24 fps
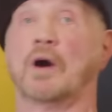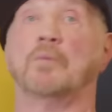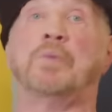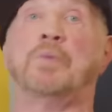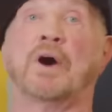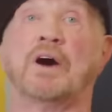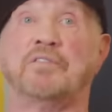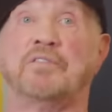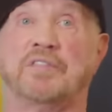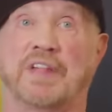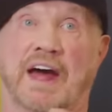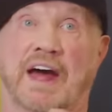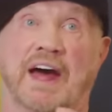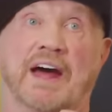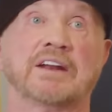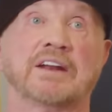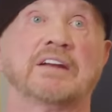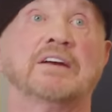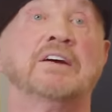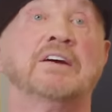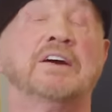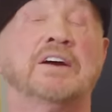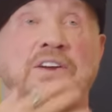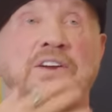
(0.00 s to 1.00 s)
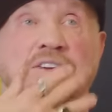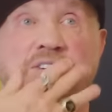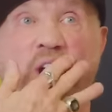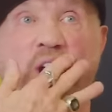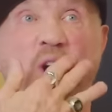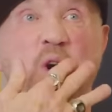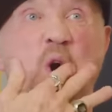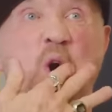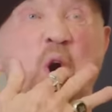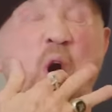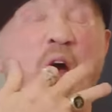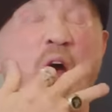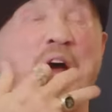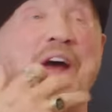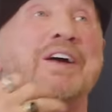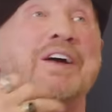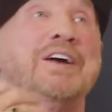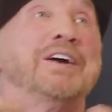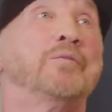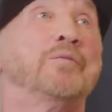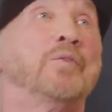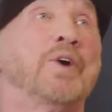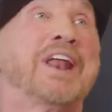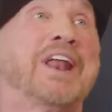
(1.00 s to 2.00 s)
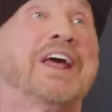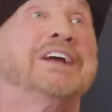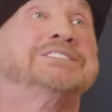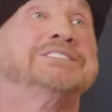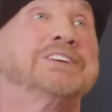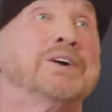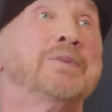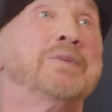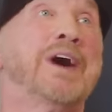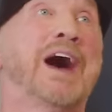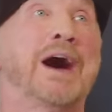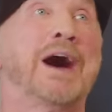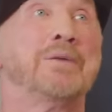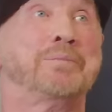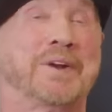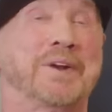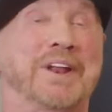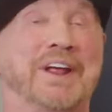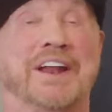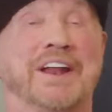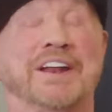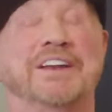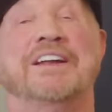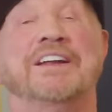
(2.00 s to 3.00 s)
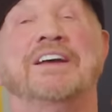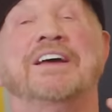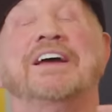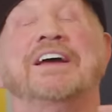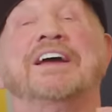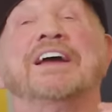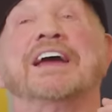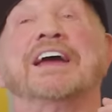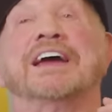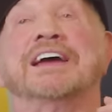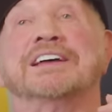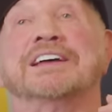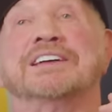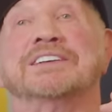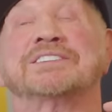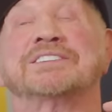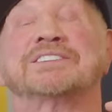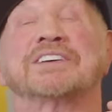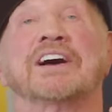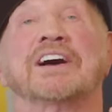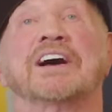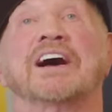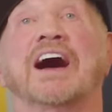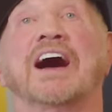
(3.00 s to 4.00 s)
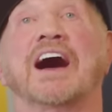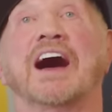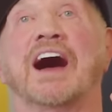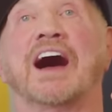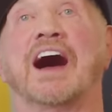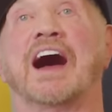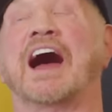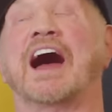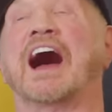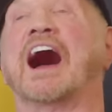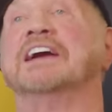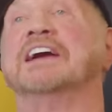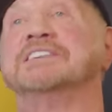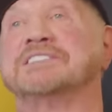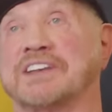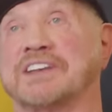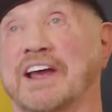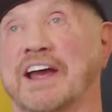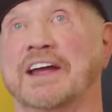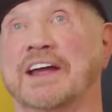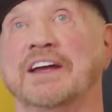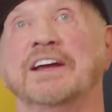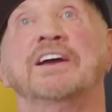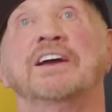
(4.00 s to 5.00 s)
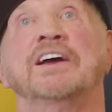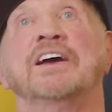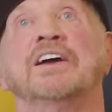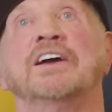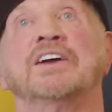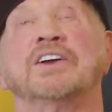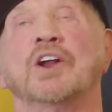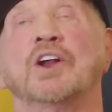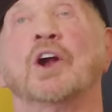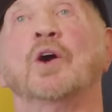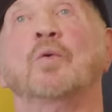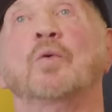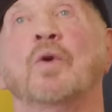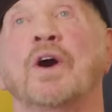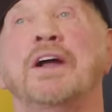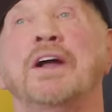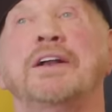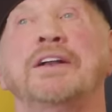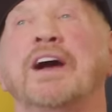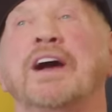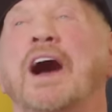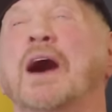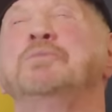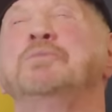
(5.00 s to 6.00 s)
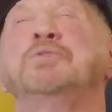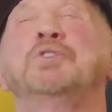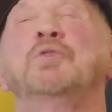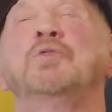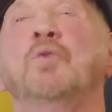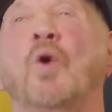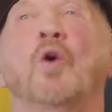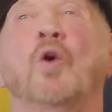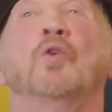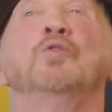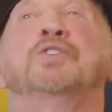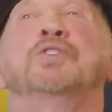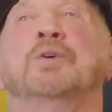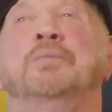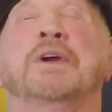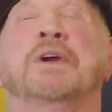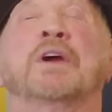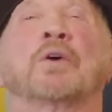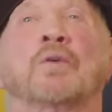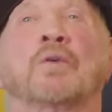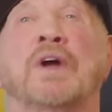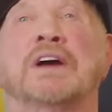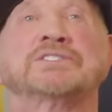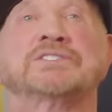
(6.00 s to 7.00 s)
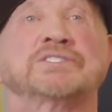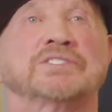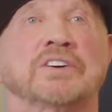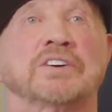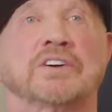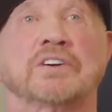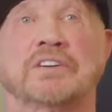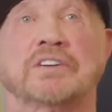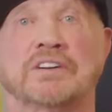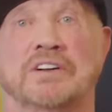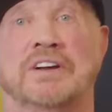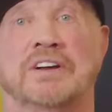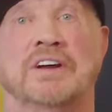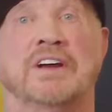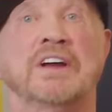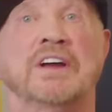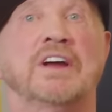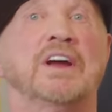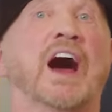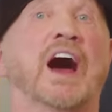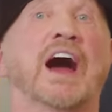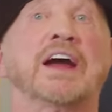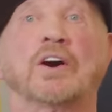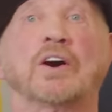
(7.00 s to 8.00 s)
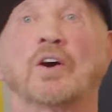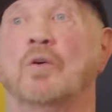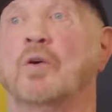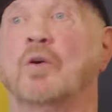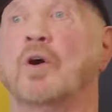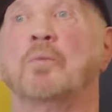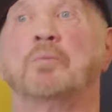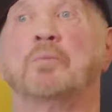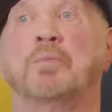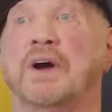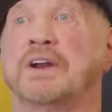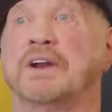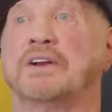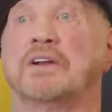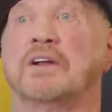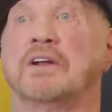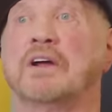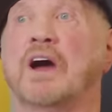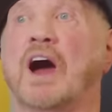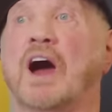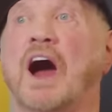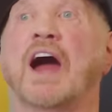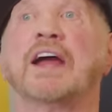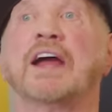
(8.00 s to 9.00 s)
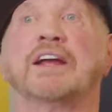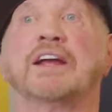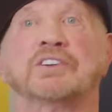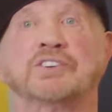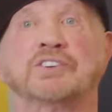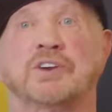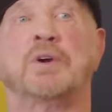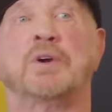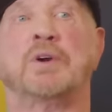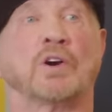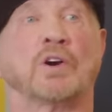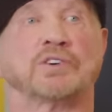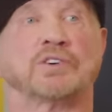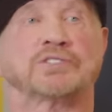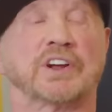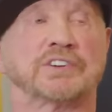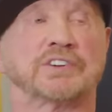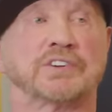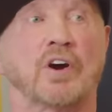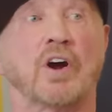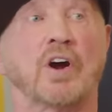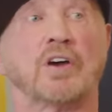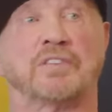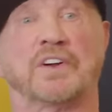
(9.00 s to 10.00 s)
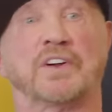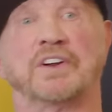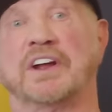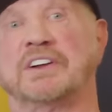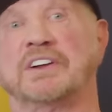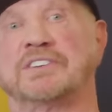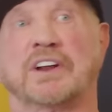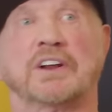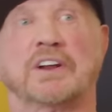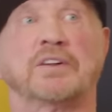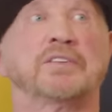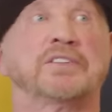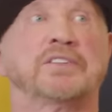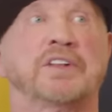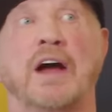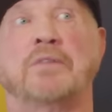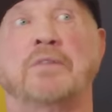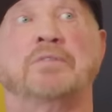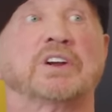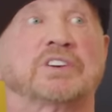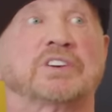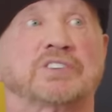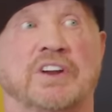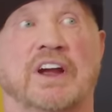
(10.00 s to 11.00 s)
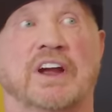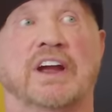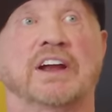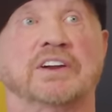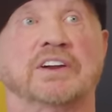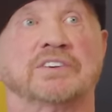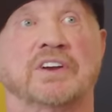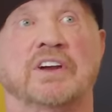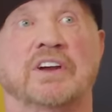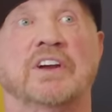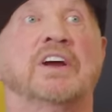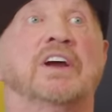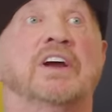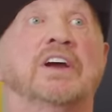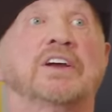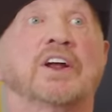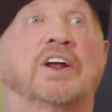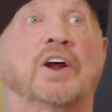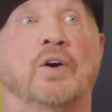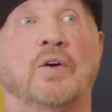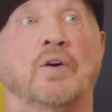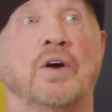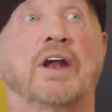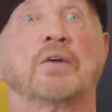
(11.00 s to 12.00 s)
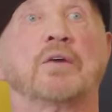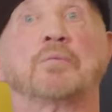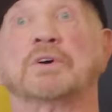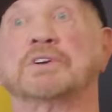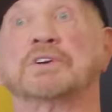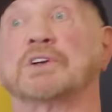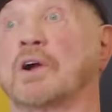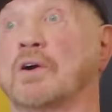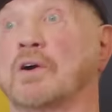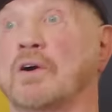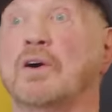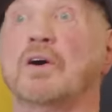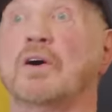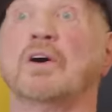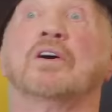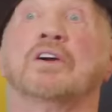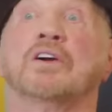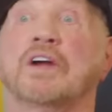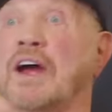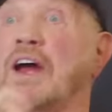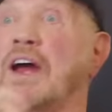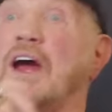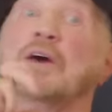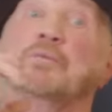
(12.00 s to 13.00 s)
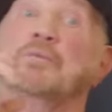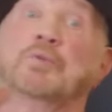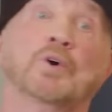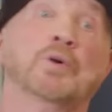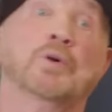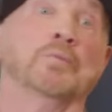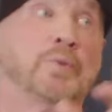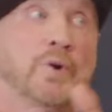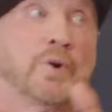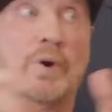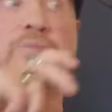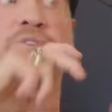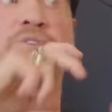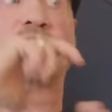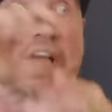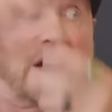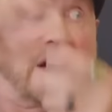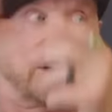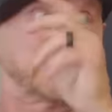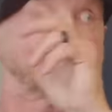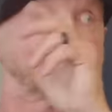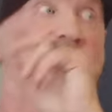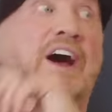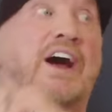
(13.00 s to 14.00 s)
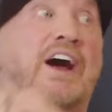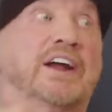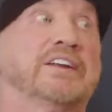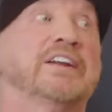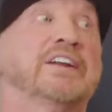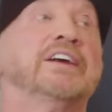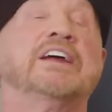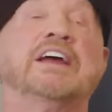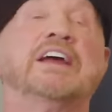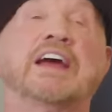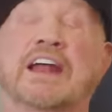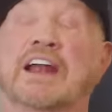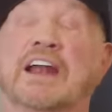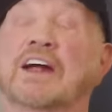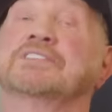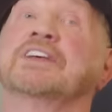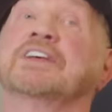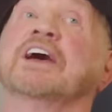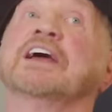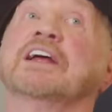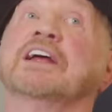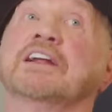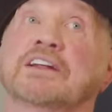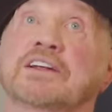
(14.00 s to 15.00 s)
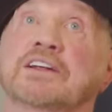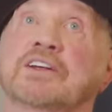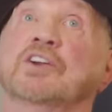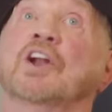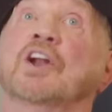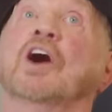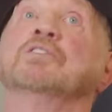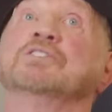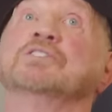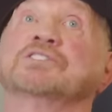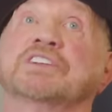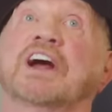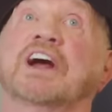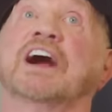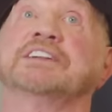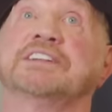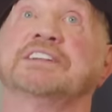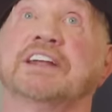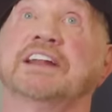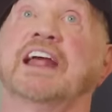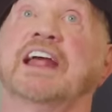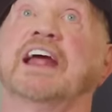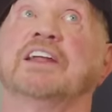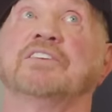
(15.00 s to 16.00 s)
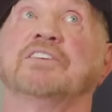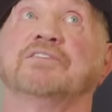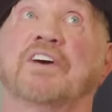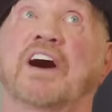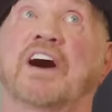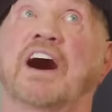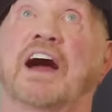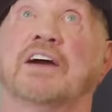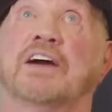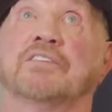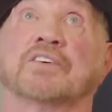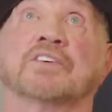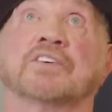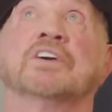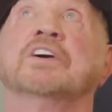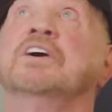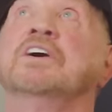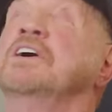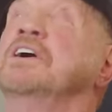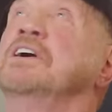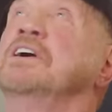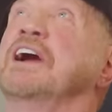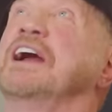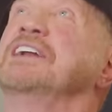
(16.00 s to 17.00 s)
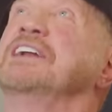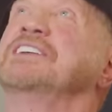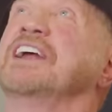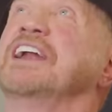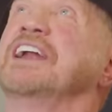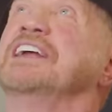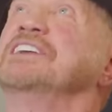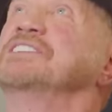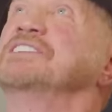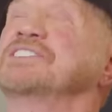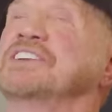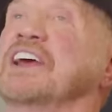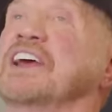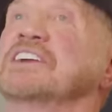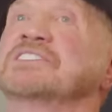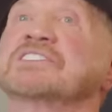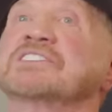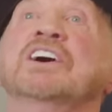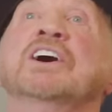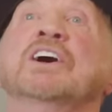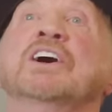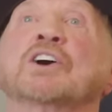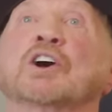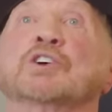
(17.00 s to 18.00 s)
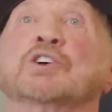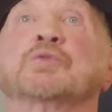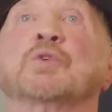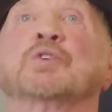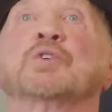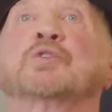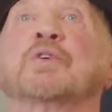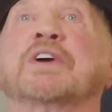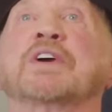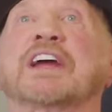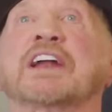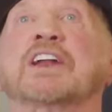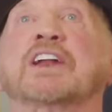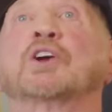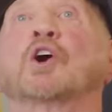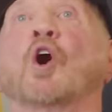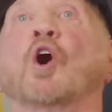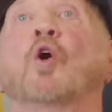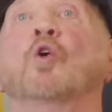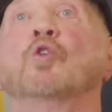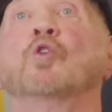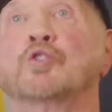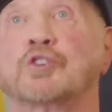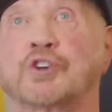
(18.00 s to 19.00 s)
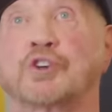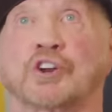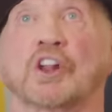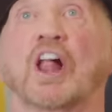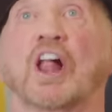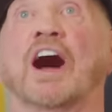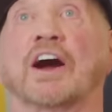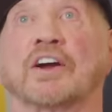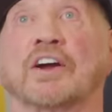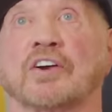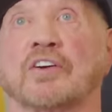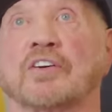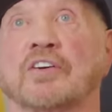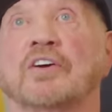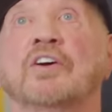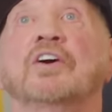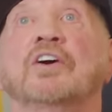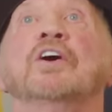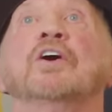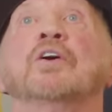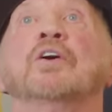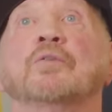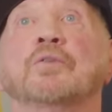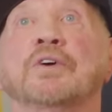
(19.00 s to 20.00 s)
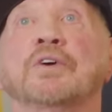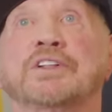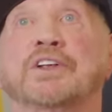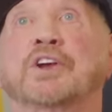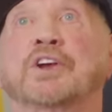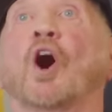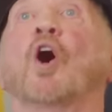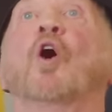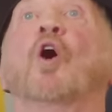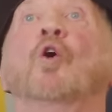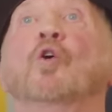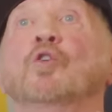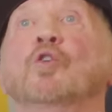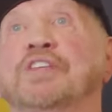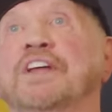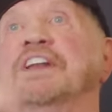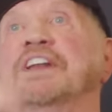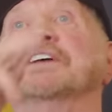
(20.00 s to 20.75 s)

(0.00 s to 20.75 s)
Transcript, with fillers: above that. So what ends up happening is I say, you know what? I'm too old to be a wrestler. I go, but I, Jimmy Hart's got the Hart Foundation and a diamond exchange. You know, everybody's like, oh yeah, boom, boom, shot, shot. And I'll tell you, you know, it's 1985 or 1886 because we're drinking Goldschlager with gold in